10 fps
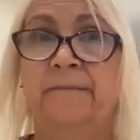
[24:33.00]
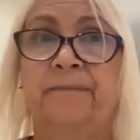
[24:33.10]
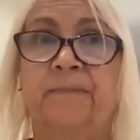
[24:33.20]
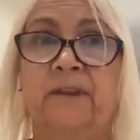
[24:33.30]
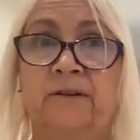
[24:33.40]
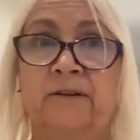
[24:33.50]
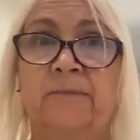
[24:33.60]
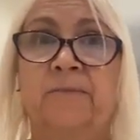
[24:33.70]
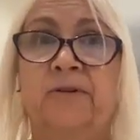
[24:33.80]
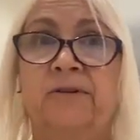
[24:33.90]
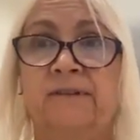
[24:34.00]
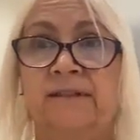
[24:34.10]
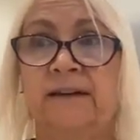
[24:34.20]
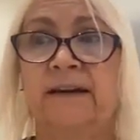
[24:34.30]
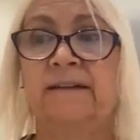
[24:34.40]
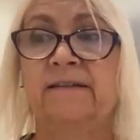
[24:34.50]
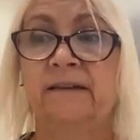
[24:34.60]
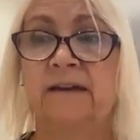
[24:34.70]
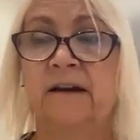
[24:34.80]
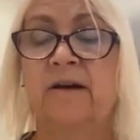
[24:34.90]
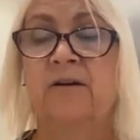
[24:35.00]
are a number of states